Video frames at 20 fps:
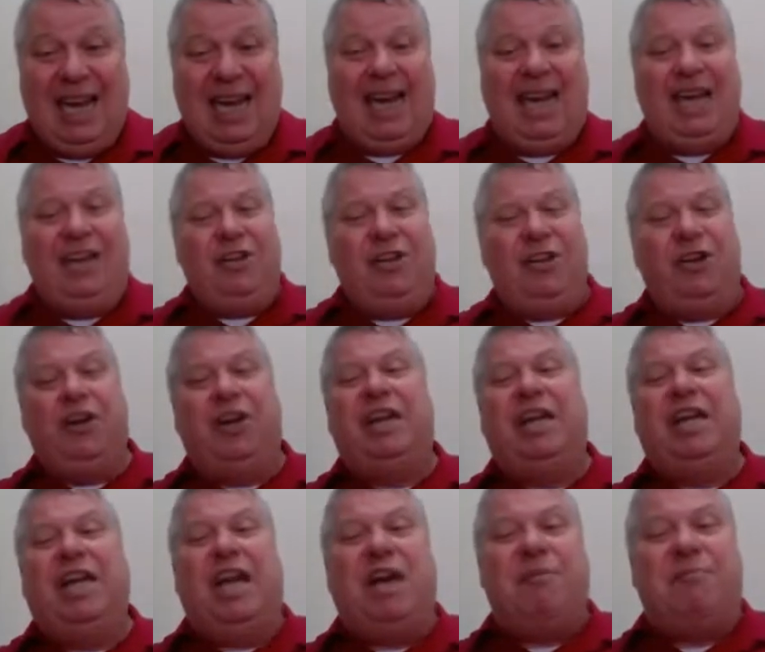and you're
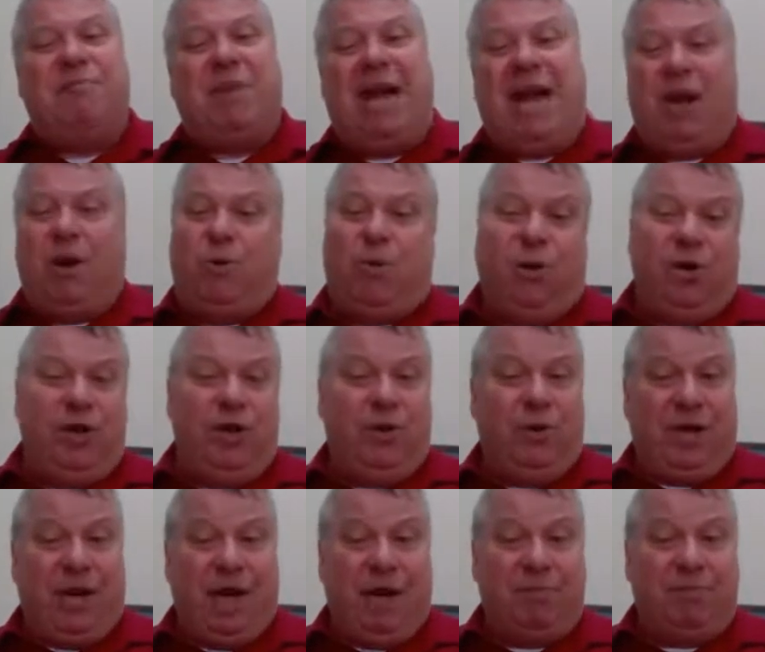going to get back what you
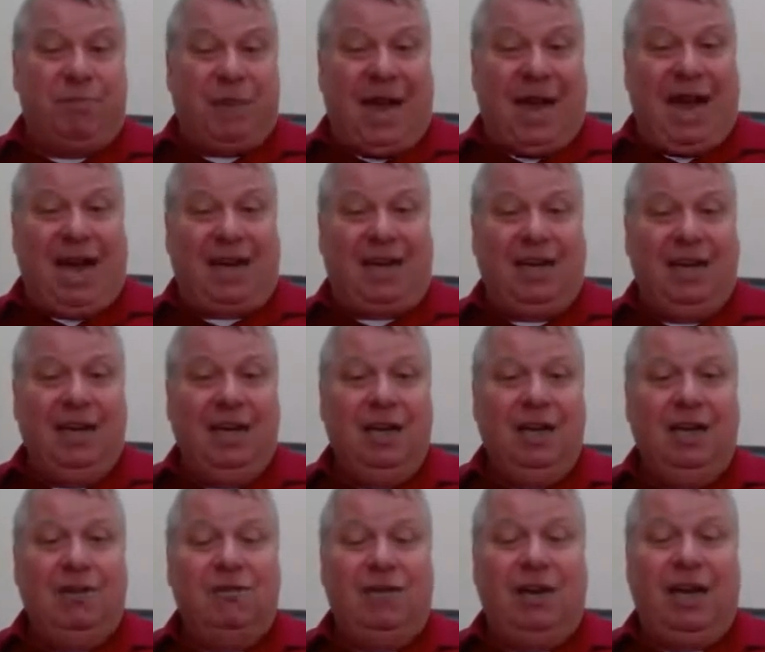get back,
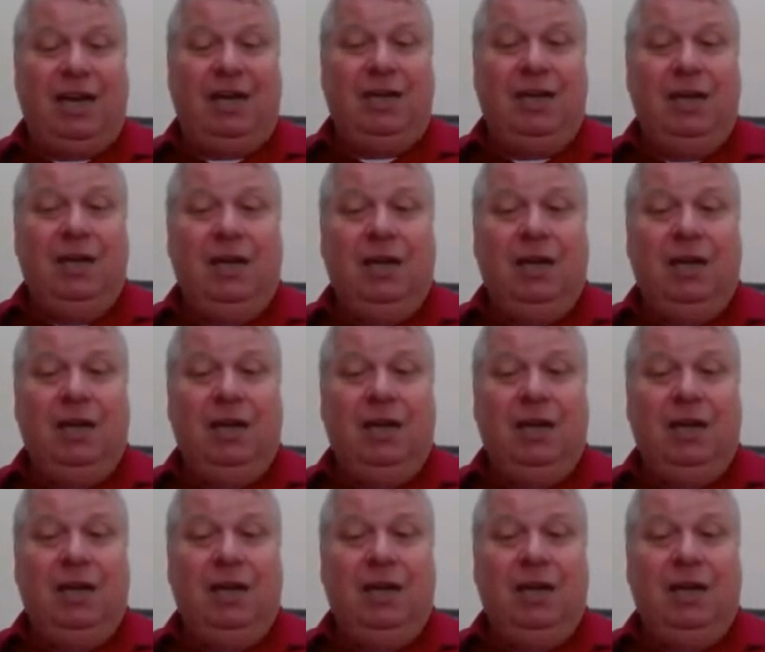right?